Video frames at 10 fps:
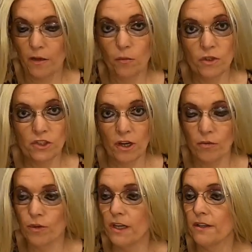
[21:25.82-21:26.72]
Which I
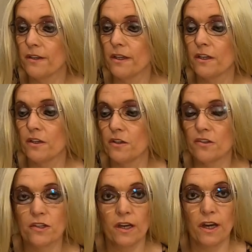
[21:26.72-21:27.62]
really think
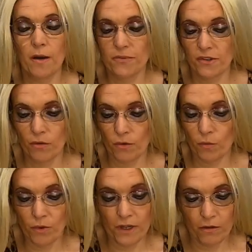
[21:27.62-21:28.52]
is an
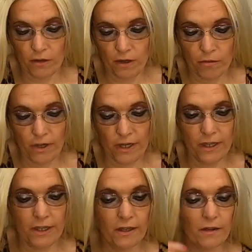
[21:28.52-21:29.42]
absolute winner
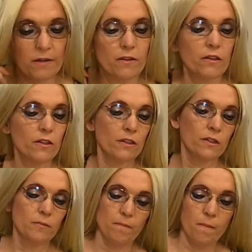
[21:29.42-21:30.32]
already here.
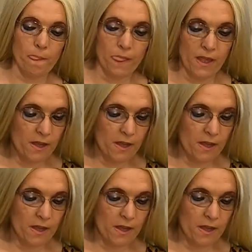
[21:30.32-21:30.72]
Then